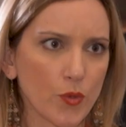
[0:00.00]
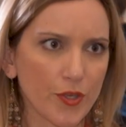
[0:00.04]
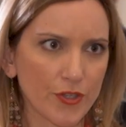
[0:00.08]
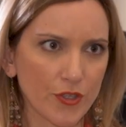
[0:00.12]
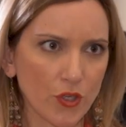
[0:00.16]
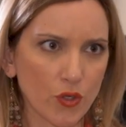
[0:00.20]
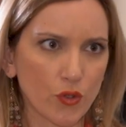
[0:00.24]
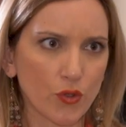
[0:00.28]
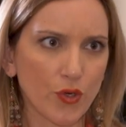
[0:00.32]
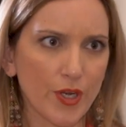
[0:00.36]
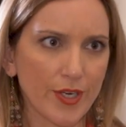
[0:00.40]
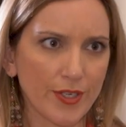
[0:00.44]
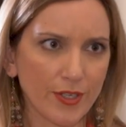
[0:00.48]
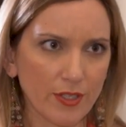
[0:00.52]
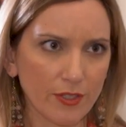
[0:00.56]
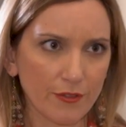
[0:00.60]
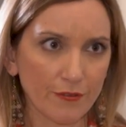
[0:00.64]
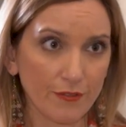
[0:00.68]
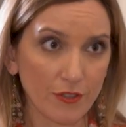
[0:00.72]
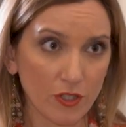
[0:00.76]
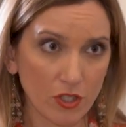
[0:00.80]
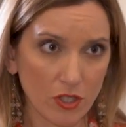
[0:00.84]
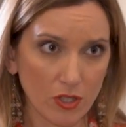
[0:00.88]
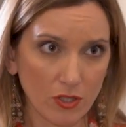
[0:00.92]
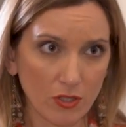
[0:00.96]
with Ukrainian
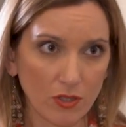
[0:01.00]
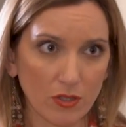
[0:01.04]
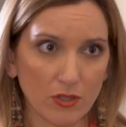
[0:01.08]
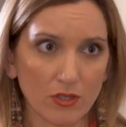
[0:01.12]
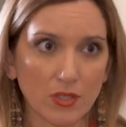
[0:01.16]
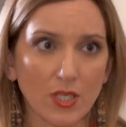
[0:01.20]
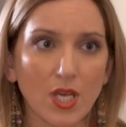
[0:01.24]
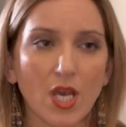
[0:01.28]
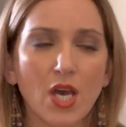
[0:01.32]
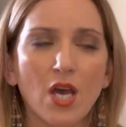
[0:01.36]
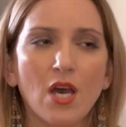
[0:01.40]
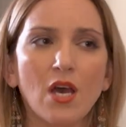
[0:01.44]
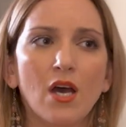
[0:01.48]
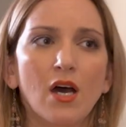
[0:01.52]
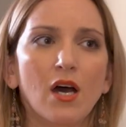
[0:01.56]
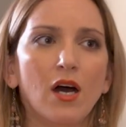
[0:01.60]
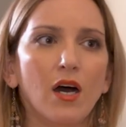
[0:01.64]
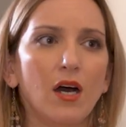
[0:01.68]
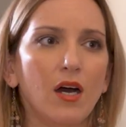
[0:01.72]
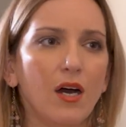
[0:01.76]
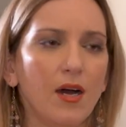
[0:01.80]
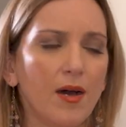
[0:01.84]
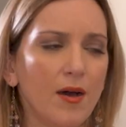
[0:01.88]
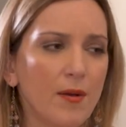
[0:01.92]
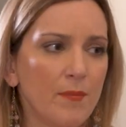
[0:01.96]
officials,
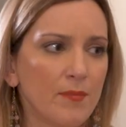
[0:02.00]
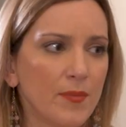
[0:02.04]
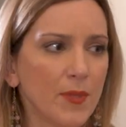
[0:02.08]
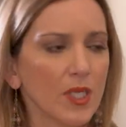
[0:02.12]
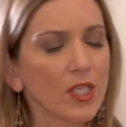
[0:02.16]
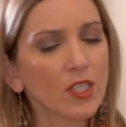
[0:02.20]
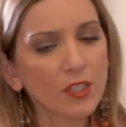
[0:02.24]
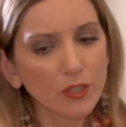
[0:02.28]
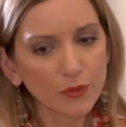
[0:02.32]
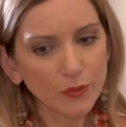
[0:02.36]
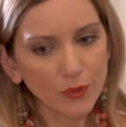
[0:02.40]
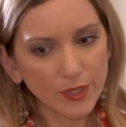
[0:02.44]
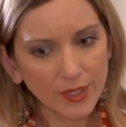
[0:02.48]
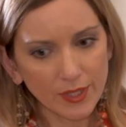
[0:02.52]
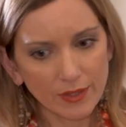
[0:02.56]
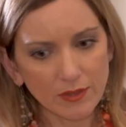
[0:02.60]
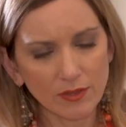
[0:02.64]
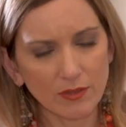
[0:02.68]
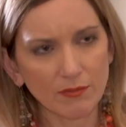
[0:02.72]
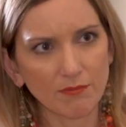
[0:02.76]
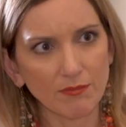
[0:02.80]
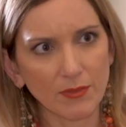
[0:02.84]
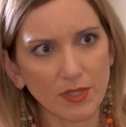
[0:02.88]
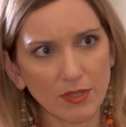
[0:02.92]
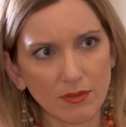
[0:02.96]
including
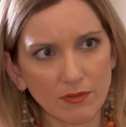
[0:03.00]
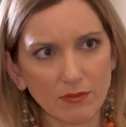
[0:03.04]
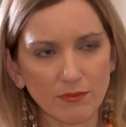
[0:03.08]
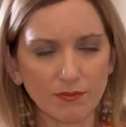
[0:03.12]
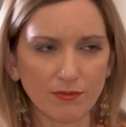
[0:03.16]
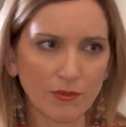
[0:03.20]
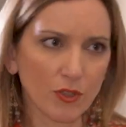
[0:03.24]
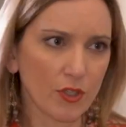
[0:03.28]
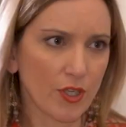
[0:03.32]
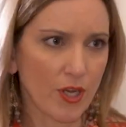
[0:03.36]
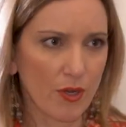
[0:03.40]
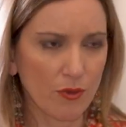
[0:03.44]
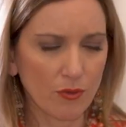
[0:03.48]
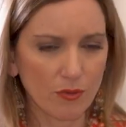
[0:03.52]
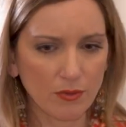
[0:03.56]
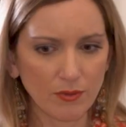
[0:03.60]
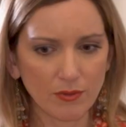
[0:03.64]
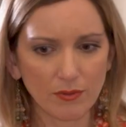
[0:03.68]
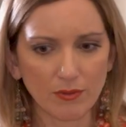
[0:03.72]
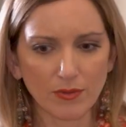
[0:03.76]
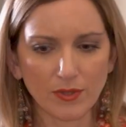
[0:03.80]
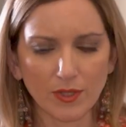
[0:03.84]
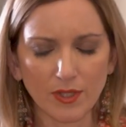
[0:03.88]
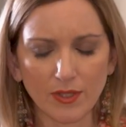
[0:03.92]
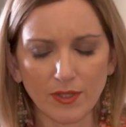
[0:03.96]

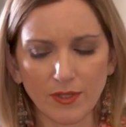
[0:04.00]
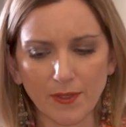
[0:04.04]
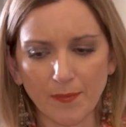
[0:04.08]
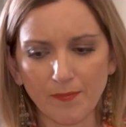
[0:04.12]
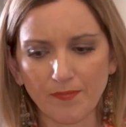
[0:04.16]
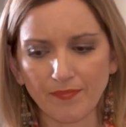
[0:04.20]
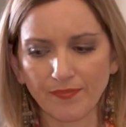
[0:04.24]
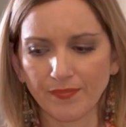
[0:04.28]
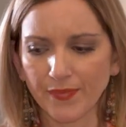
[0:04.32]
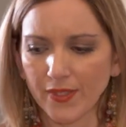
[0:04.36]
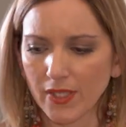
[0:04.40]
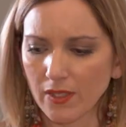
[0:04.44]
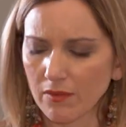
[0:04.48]
the